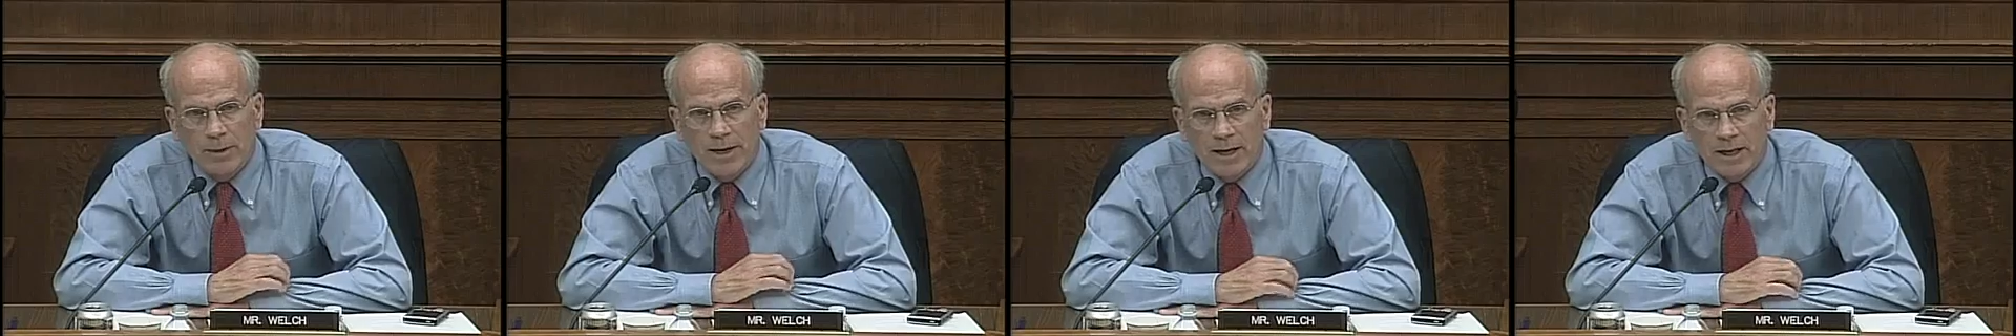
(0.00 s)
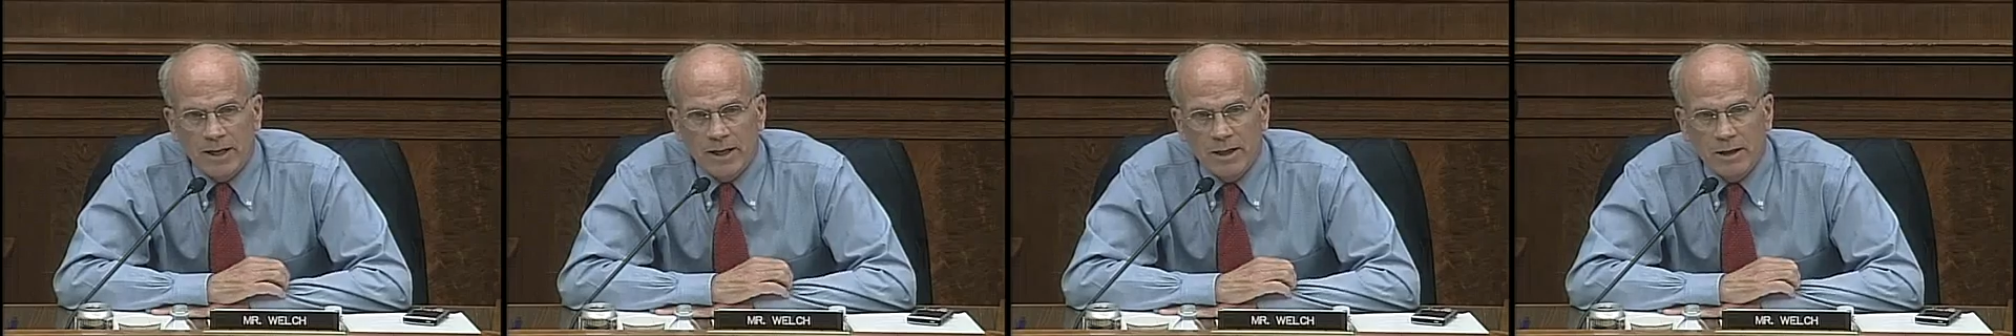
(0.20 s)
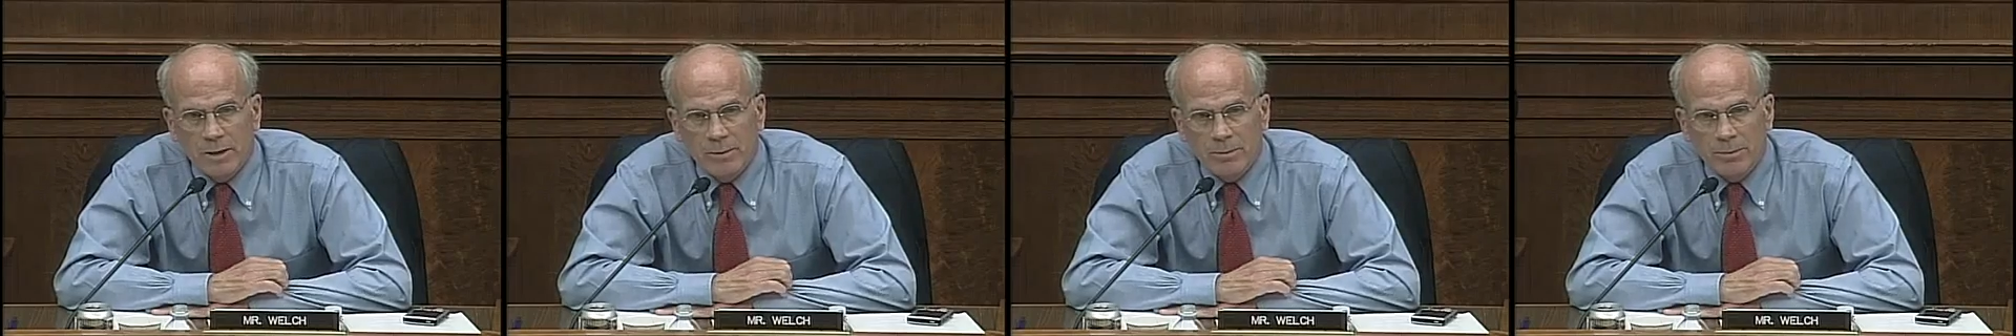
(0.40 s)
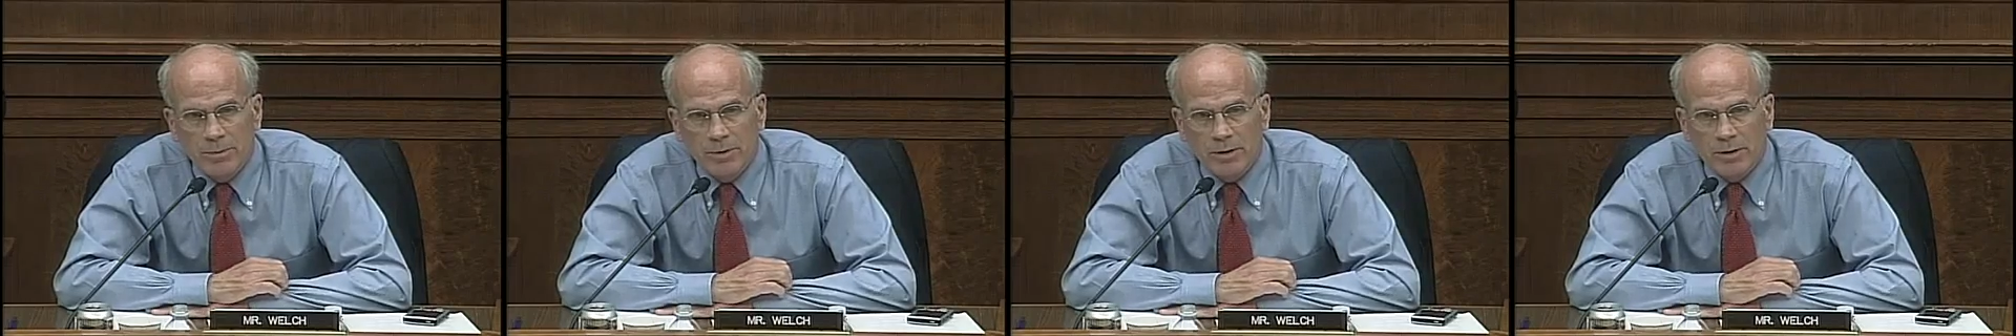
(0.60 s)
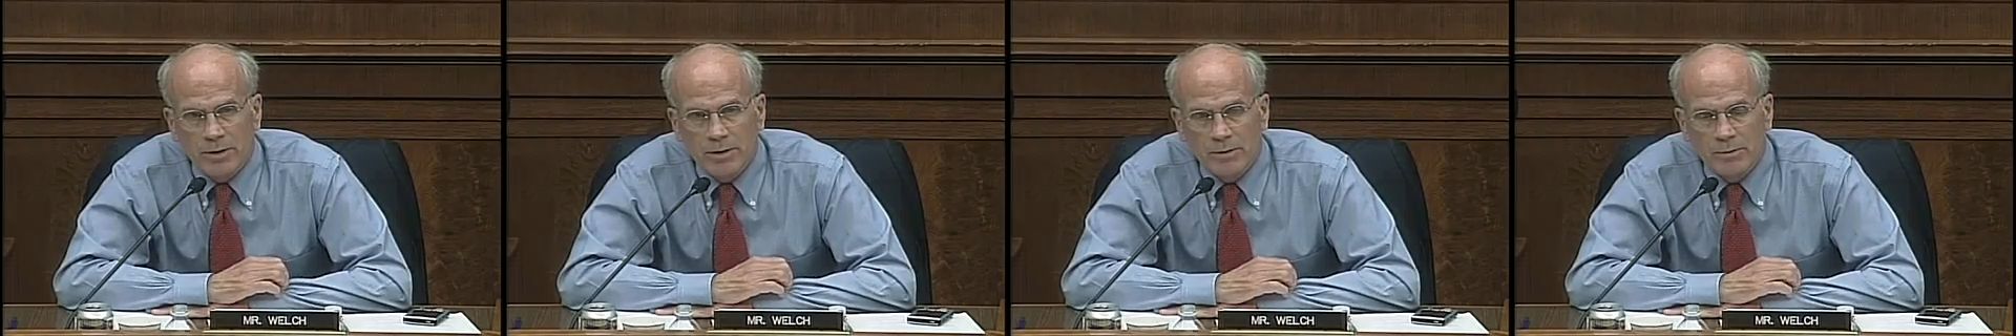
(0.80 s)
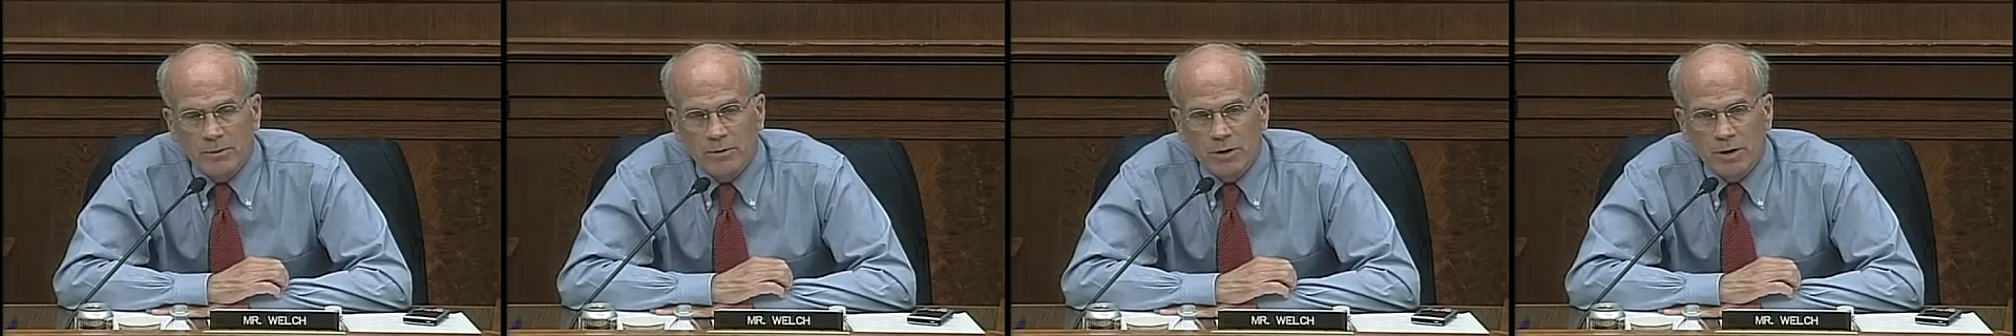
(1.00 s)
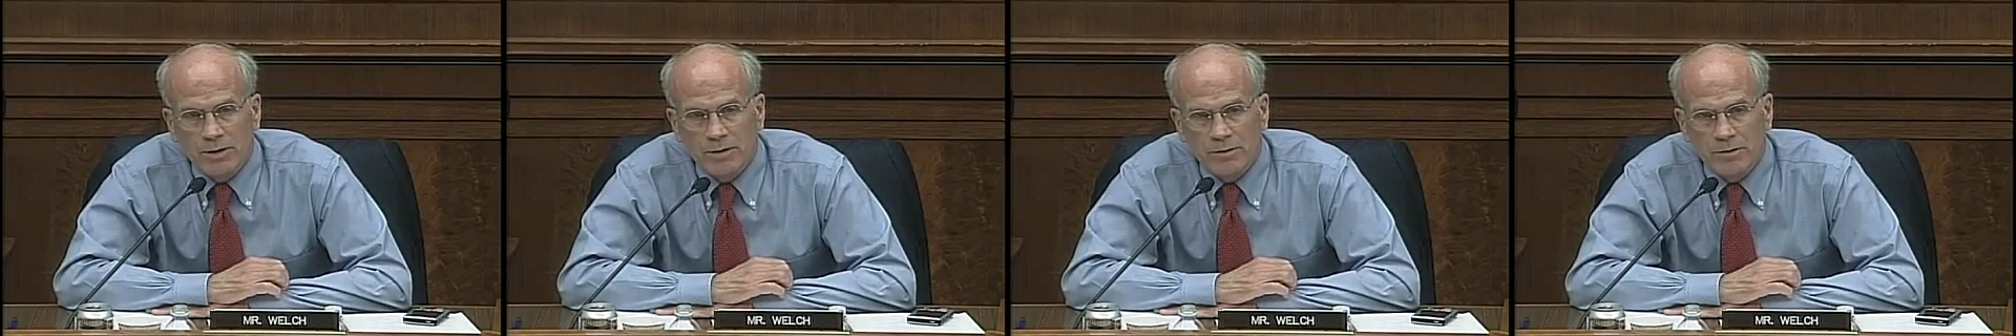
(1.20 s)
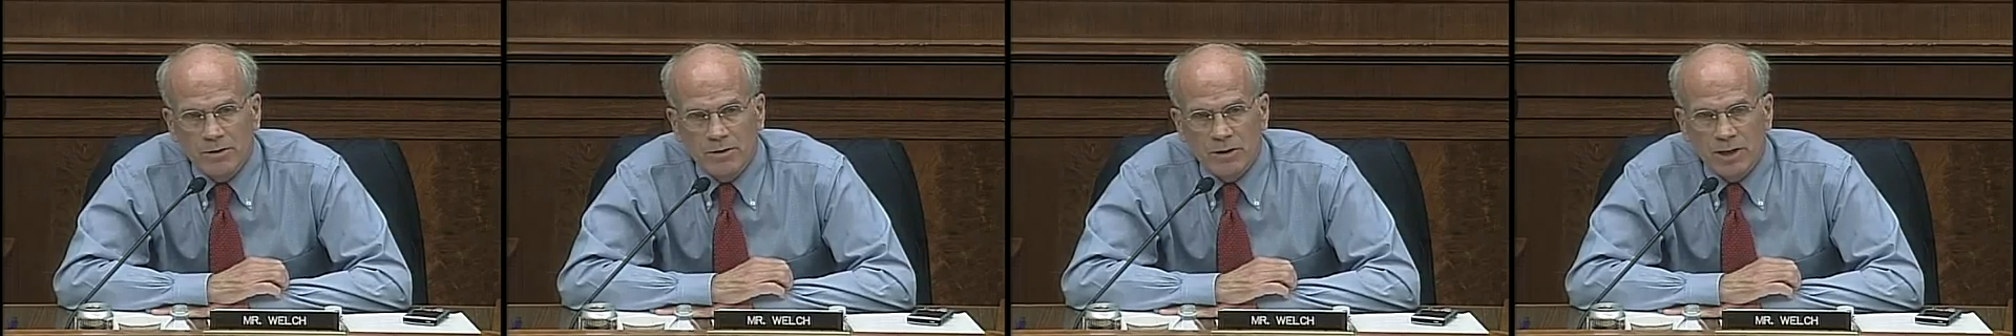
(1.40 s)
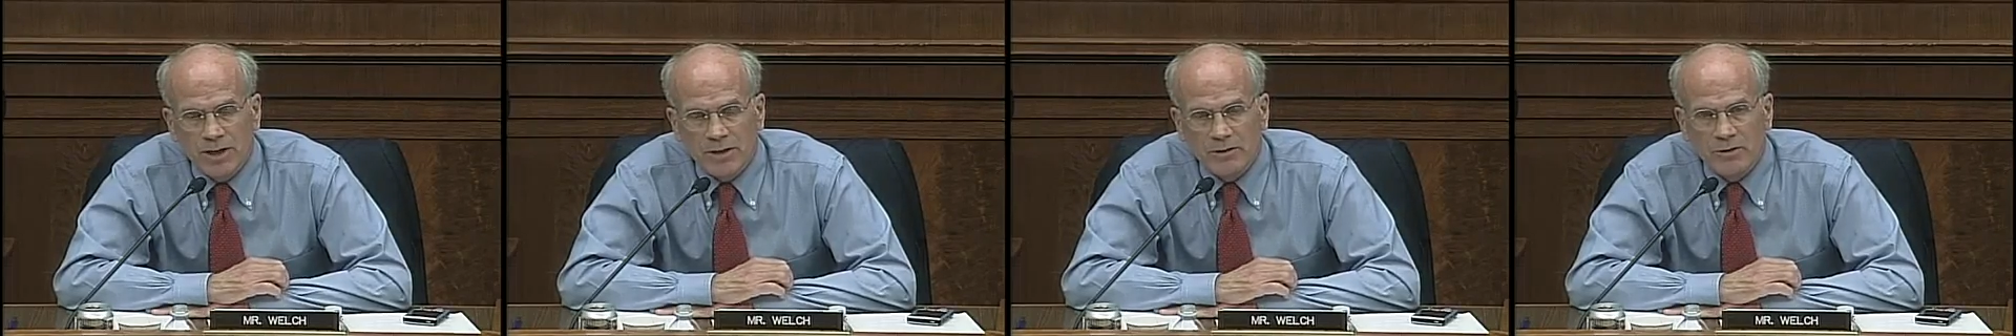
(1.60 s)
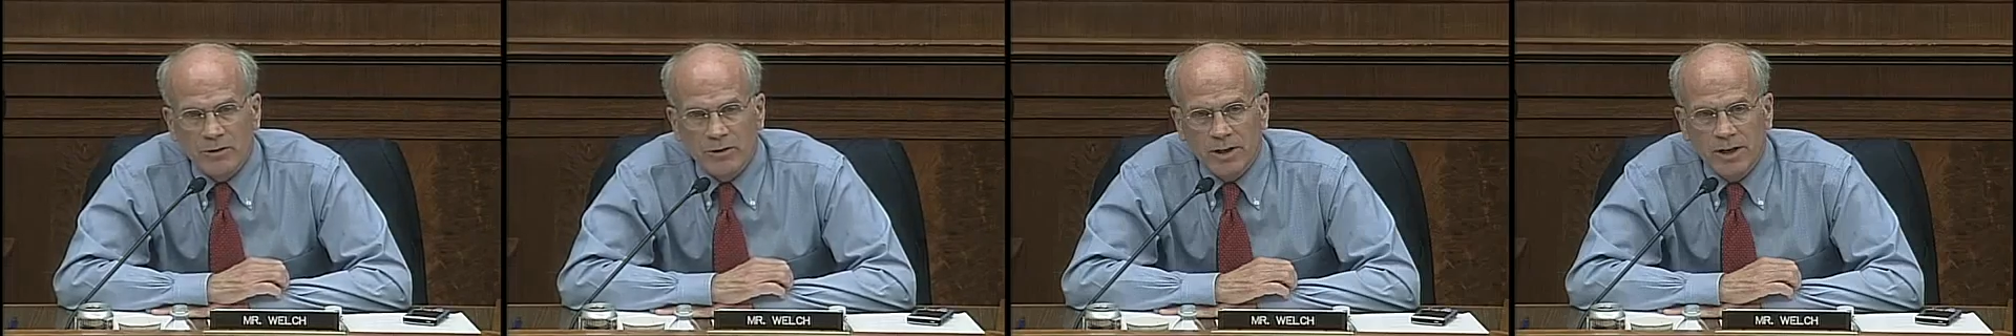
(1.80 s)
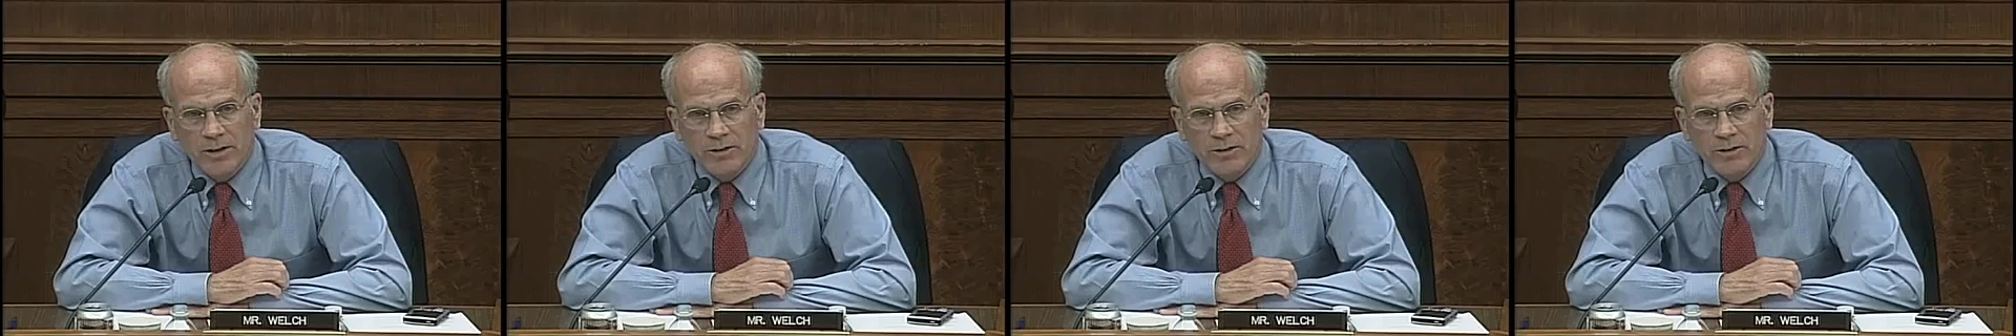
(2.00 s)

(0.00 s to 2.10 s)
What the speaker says: backing up the toxic